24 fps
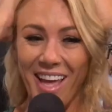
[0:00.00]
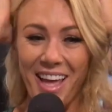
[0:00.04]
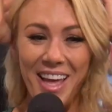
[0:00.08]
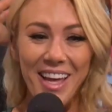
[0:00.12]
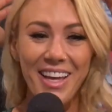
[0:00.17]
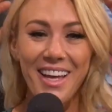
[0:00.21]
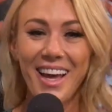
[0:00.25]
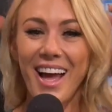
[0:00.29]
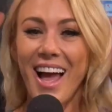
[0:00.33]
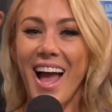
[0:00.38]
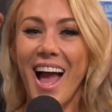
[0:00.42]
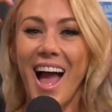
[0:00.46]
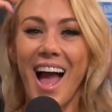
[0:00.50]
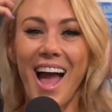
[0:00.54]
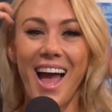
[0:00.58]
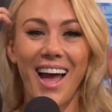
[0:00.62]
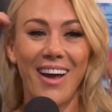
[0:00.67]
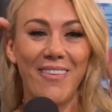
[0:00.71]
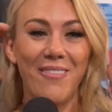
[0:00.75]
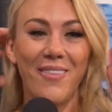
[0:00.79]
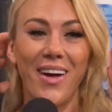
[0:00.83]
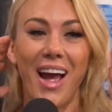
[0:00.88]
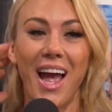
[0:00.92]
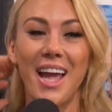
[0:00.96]
we got fired
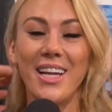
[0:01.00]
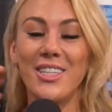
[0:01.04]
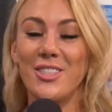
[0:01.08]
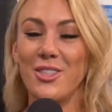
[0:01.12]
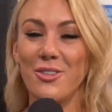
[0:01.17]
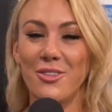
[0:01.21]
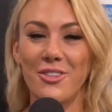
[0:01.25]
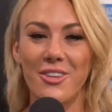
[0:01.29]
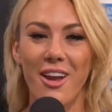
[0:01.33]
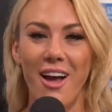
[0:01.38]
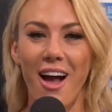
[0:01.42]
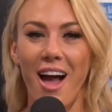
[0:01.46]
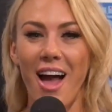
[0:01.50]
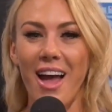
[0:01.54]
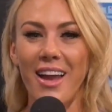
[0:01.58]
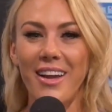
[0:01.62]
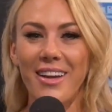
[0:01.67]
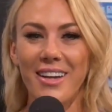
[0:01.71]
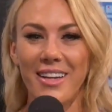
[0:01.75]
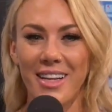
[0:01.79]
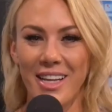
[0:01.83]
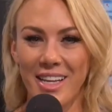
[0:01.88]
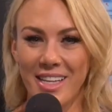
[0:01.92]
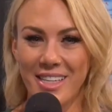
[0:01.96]
from I, our I jobs. Our
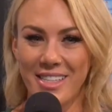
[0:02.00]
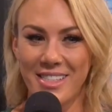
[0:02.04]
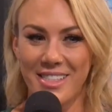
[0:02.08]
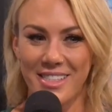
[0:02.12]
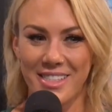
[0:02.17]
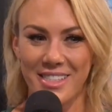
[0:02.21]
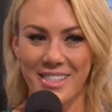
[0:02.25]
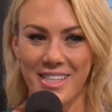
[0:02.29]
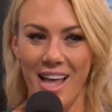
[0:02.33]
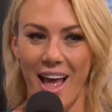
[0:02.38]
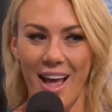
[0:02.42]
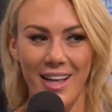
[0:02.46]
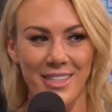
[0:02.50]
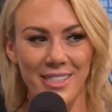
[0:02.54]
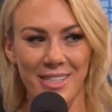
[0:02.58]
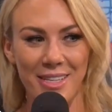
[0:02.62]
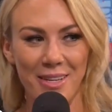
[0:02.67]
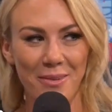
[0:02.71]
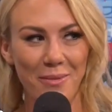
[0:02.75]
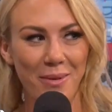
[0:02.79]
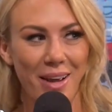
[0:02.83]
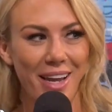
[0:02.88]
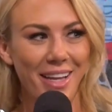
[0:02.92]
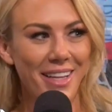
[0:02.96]
parents disowned Saxony
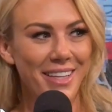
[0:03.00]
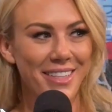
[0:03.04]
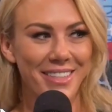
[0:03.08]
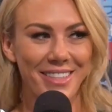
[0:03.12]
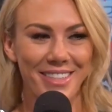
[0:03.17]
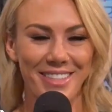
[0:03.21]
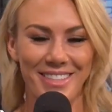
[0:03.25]
us. Whalen